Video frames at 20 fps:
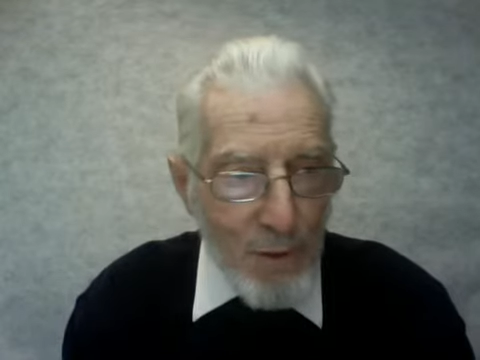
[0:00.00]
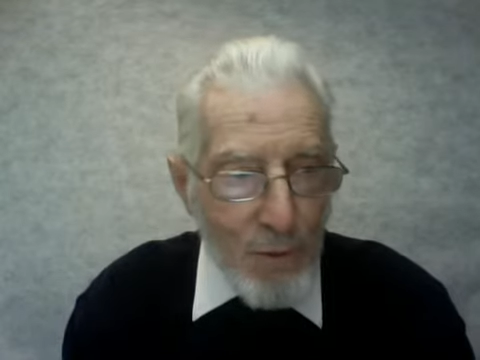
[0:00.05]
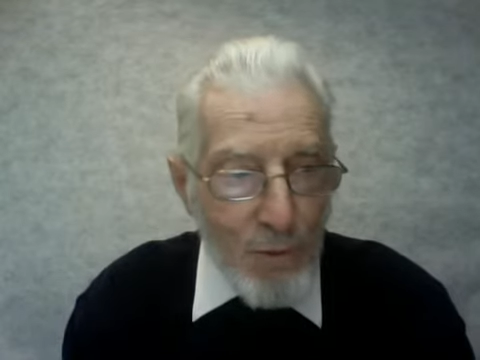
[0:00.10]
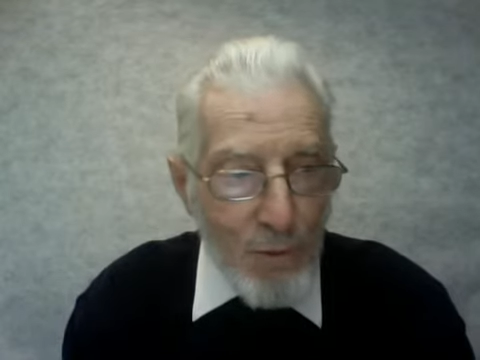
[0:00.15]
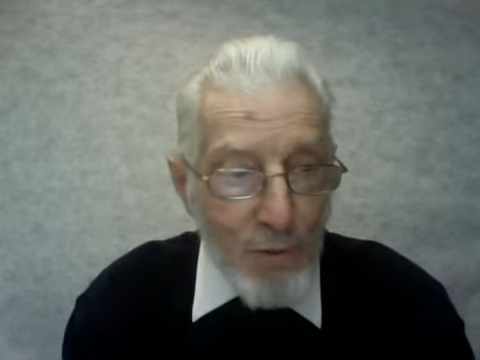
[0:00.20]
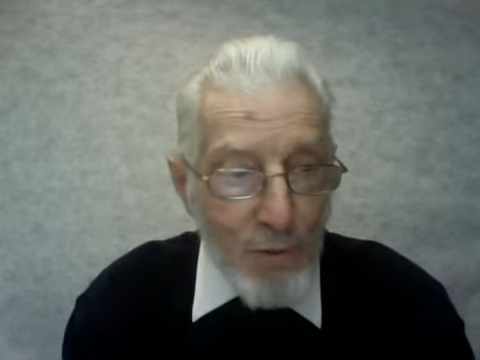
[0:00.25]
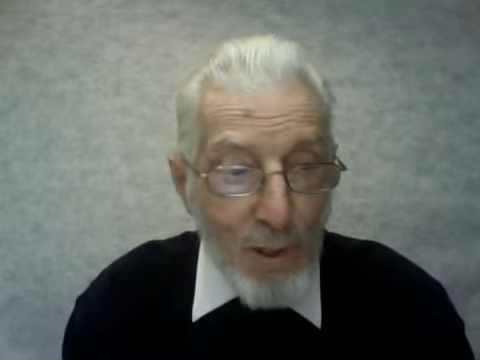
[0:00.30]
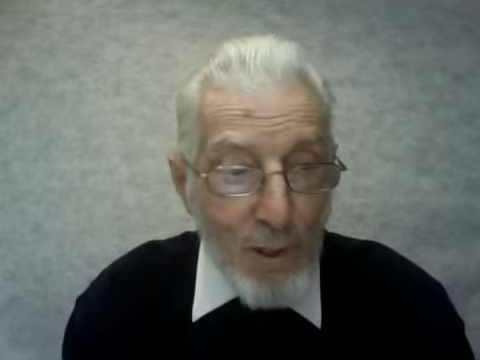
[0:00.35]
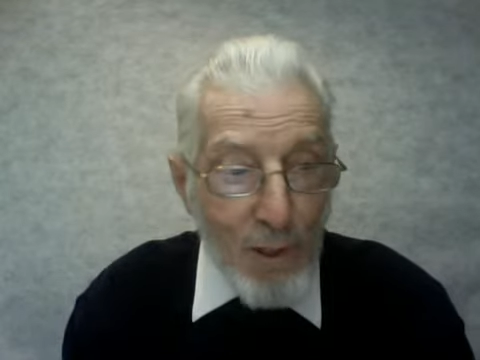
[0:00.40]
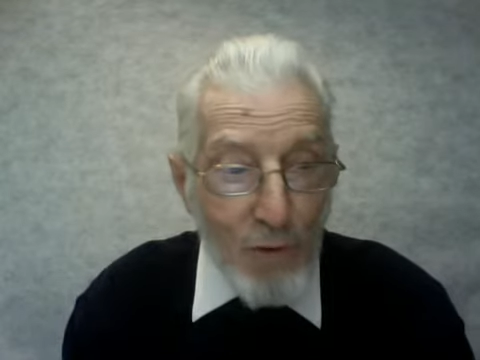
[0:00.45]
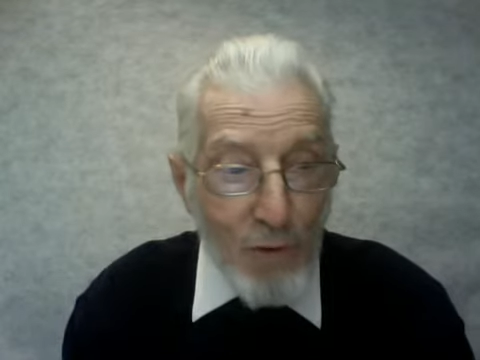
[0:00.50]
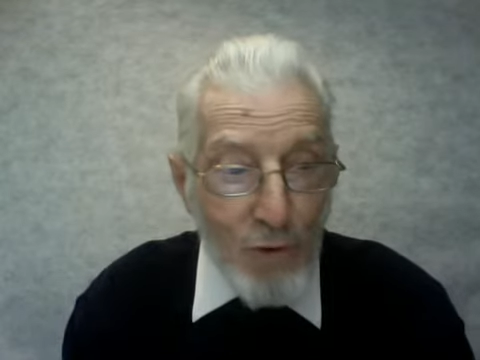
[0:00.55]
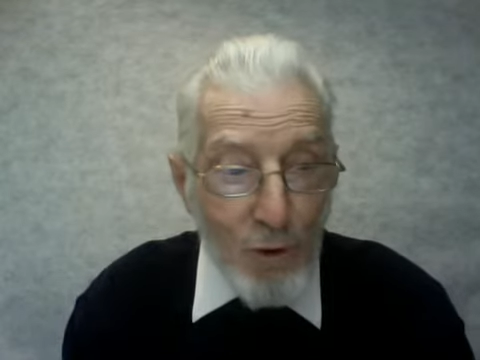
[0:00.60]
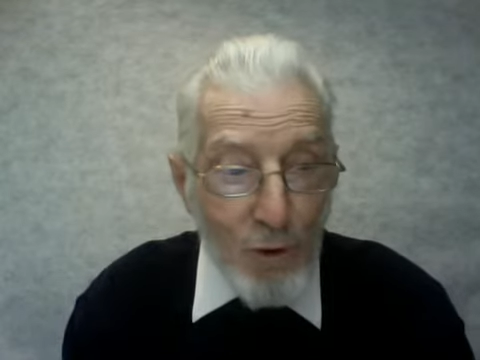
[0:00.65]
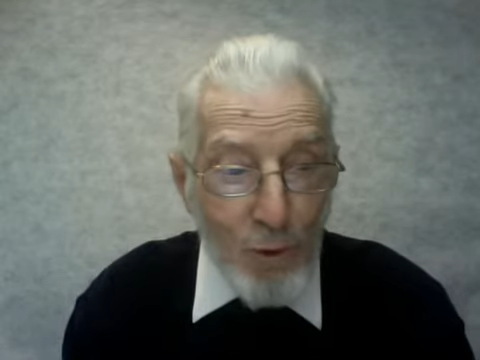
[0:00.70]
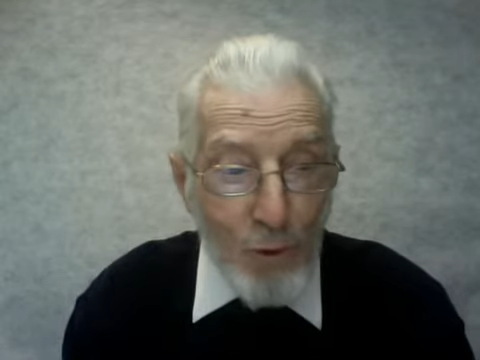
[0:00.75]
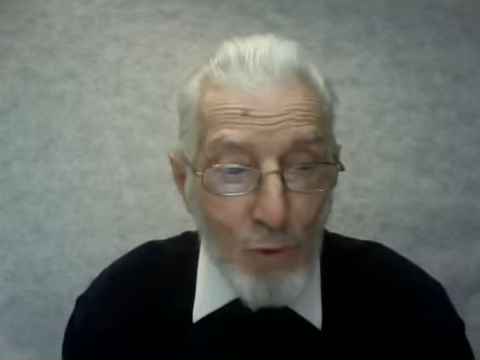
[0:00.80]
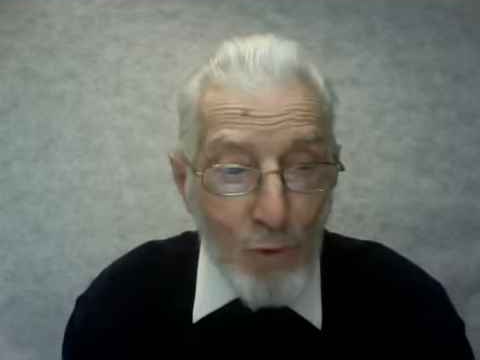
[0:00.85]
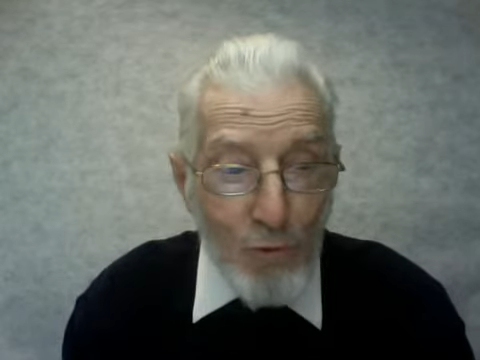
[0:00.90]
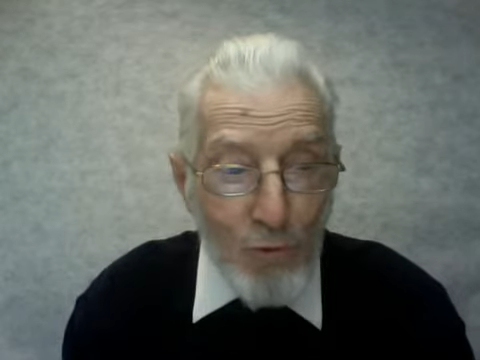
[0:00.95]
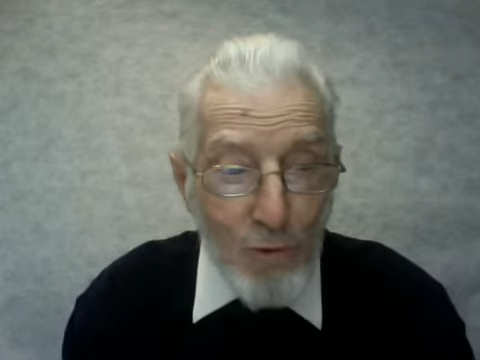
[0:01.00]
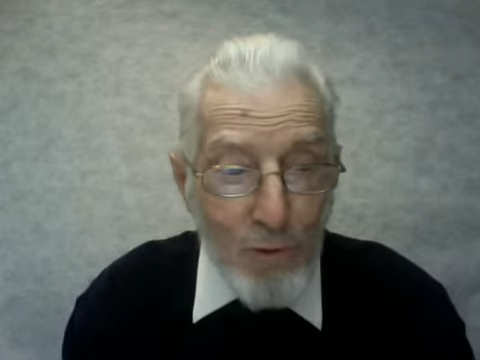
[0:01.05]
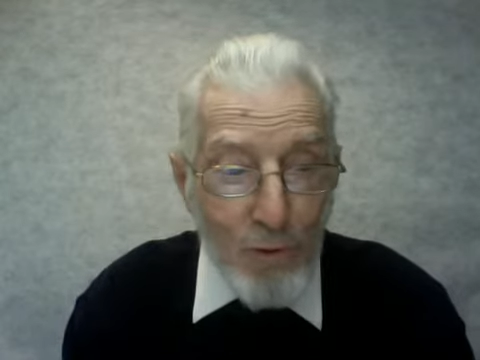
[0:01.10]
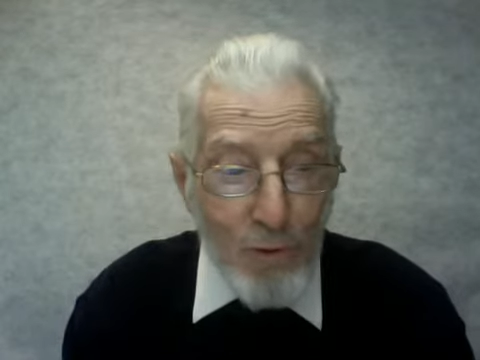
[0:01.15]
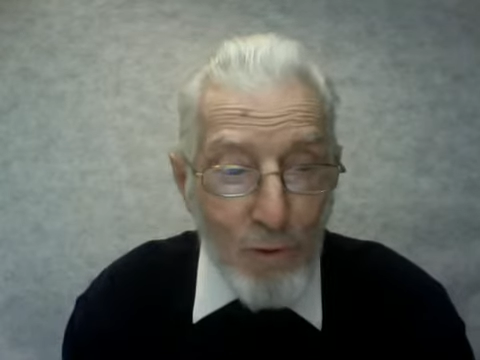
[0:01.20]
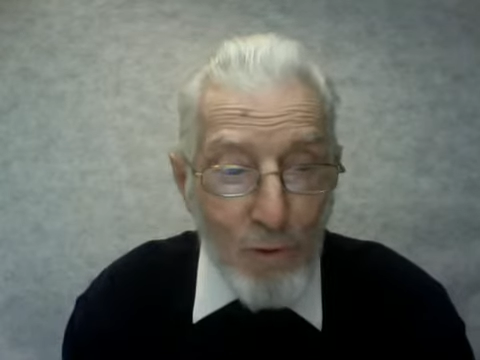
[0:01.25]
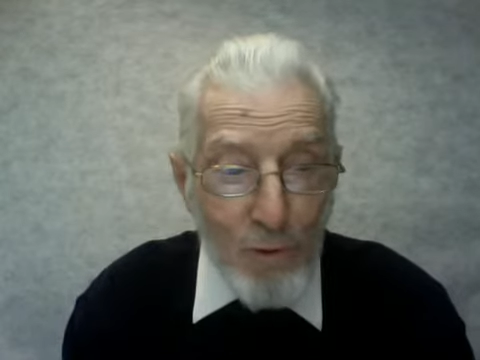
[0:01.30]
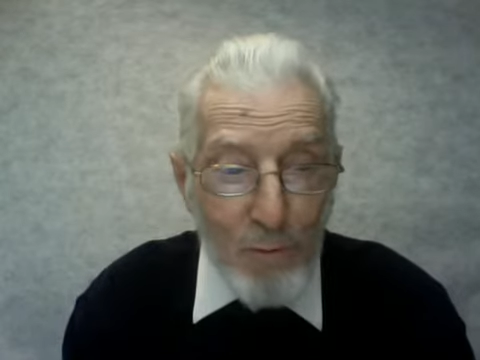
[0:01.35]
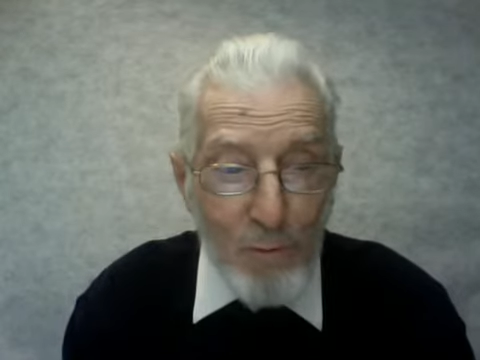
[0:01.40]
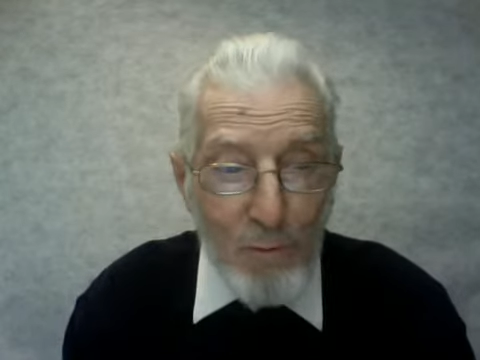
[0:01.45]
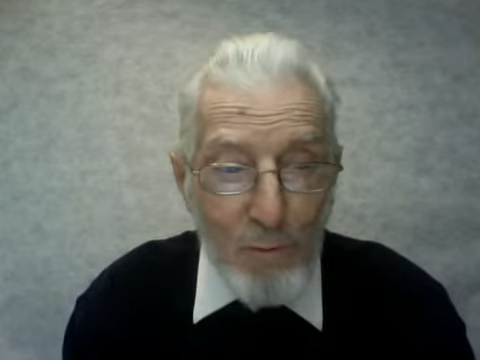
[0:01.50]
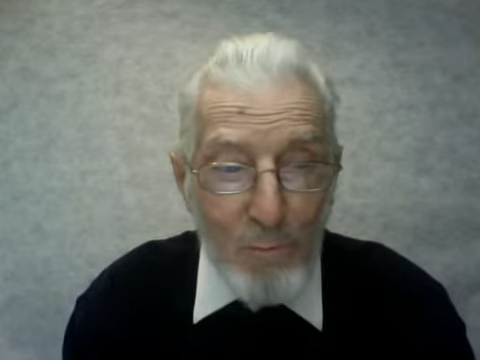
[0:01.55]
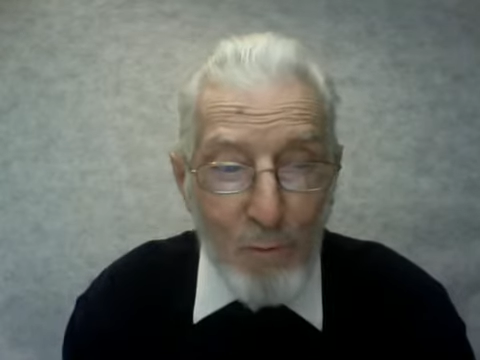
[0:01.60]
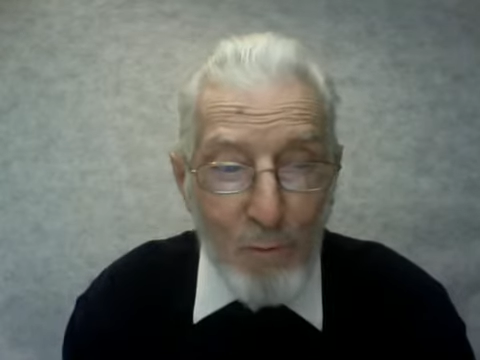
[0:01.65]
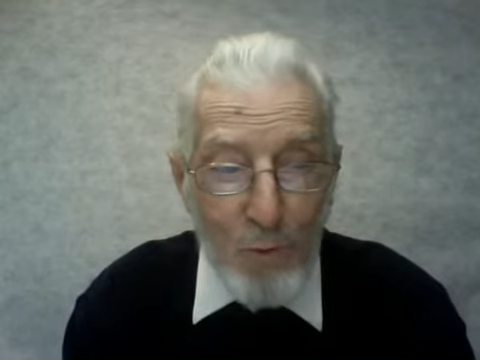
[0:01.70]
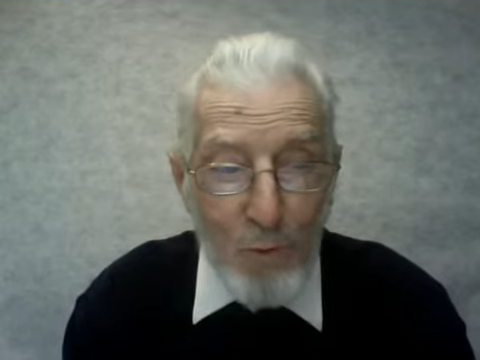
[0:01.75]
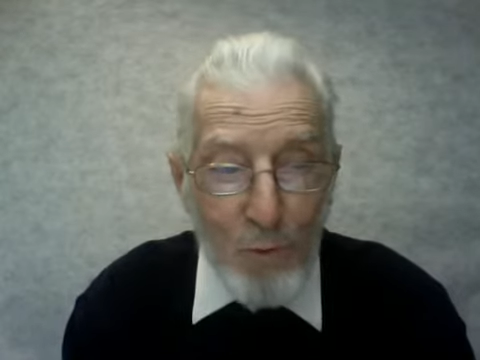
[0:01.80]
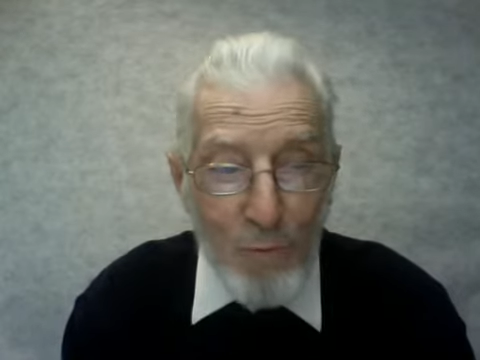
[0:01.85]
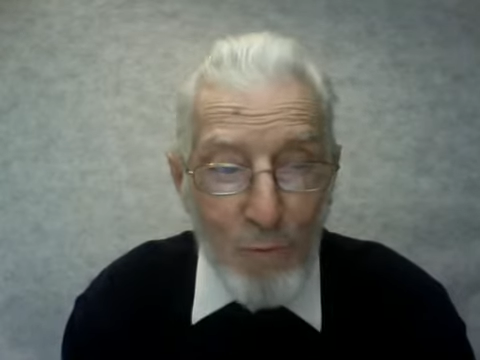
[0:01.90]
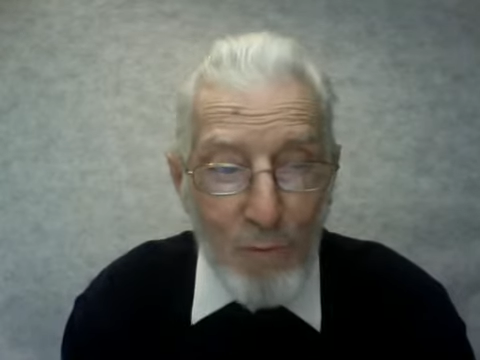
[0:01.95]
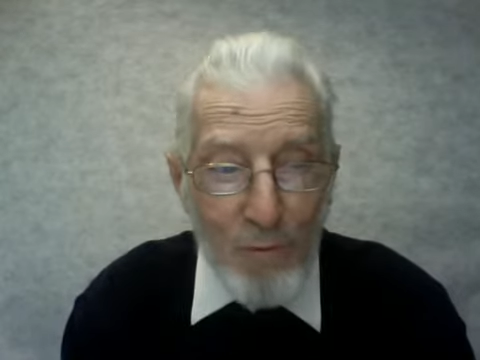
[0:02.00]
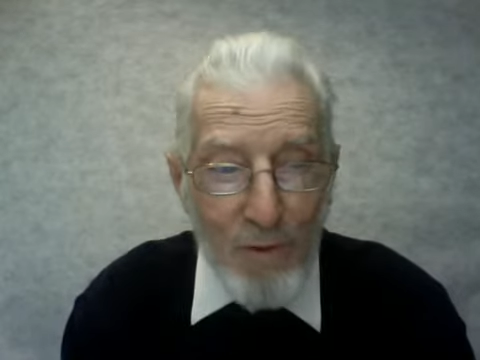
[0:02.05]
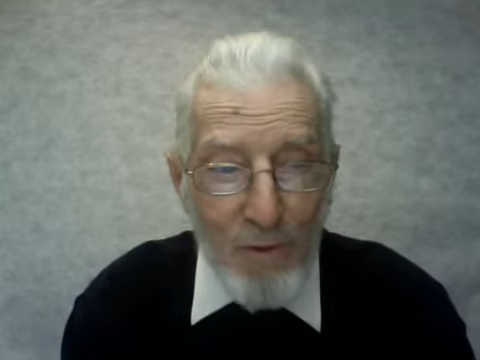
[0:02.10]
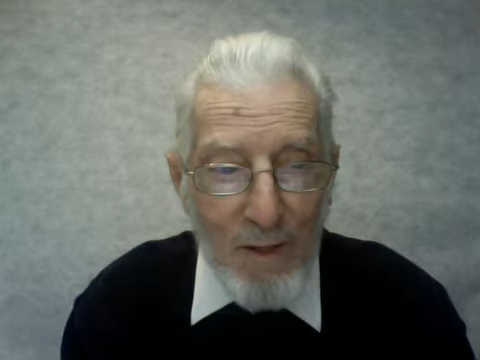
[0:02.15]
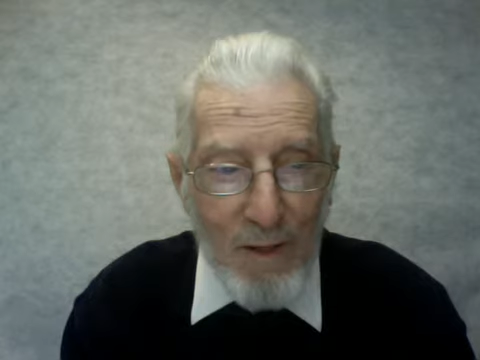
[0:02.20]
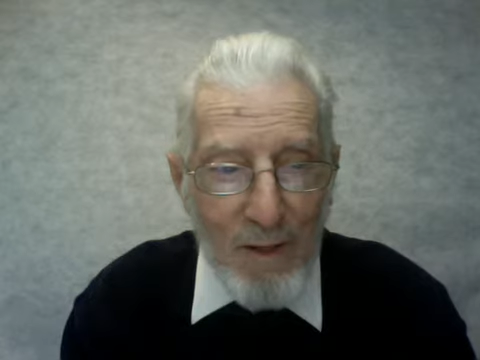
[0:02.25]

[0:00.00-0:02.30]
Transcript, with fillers: then a solution could remove